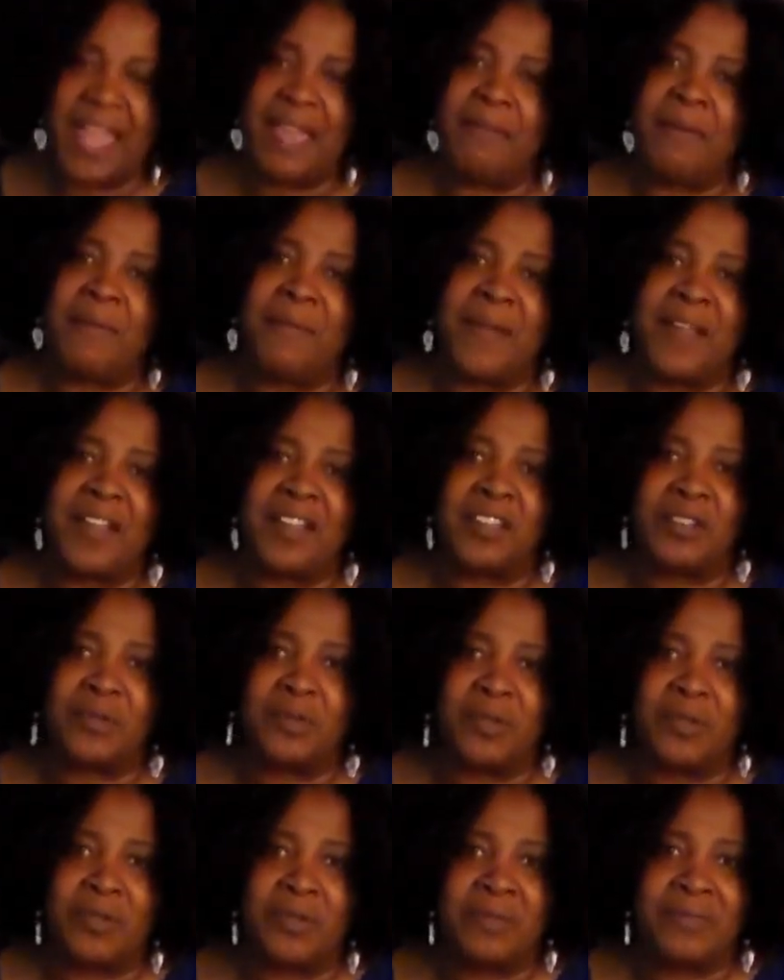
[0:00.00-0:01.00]
Baby Bear's
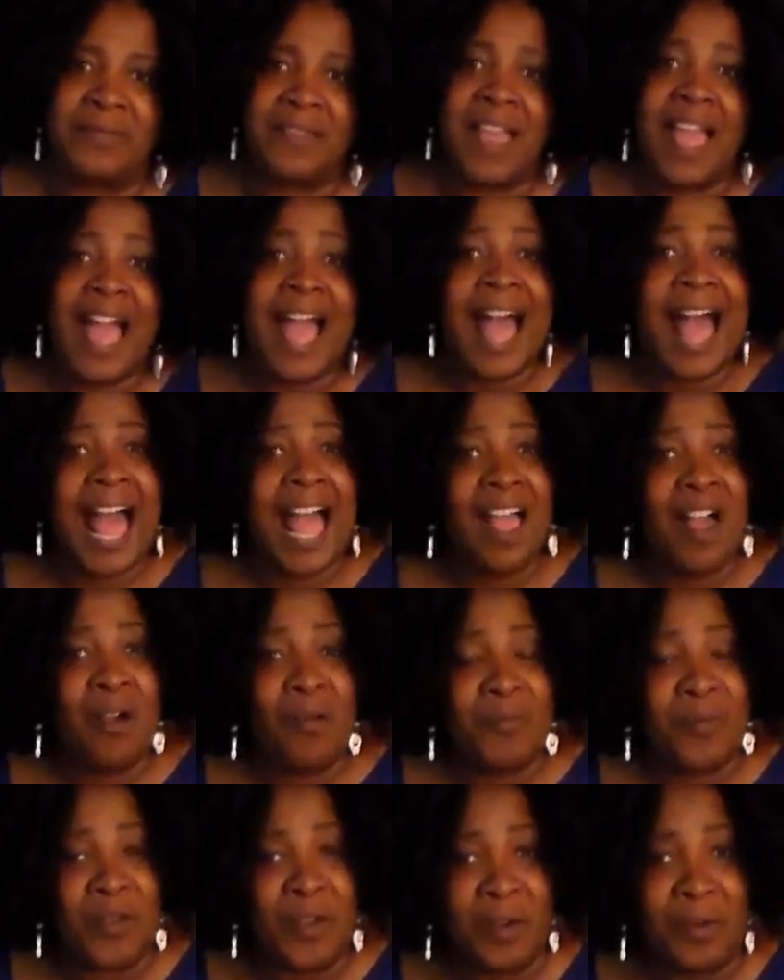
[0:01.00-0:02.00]
room. I
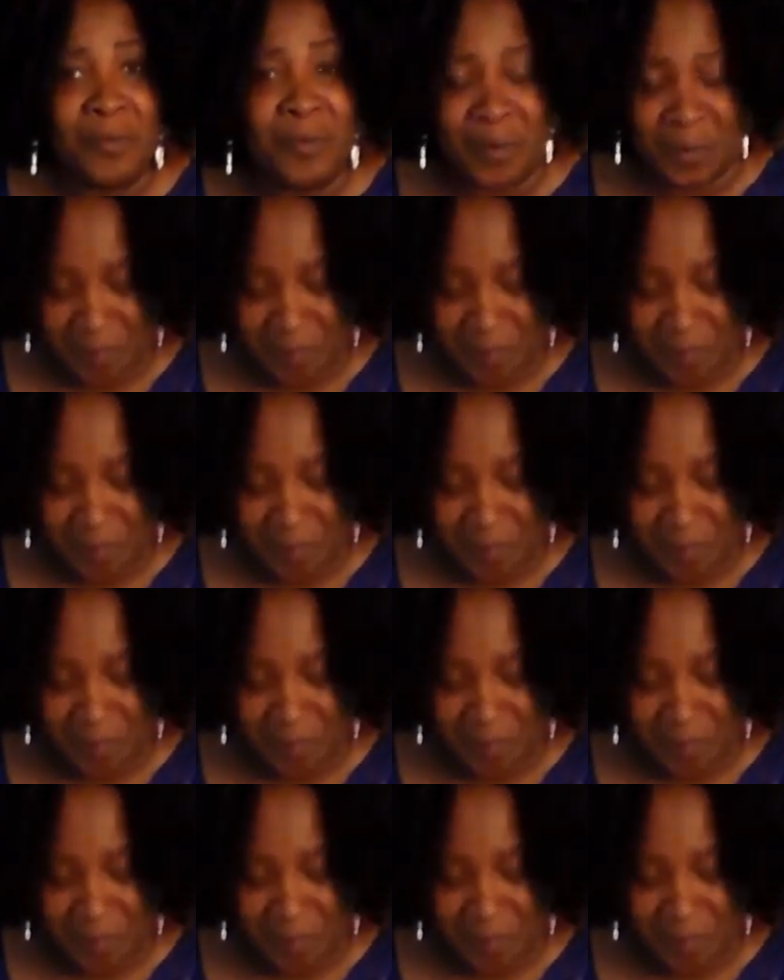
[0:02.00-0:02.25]
hope your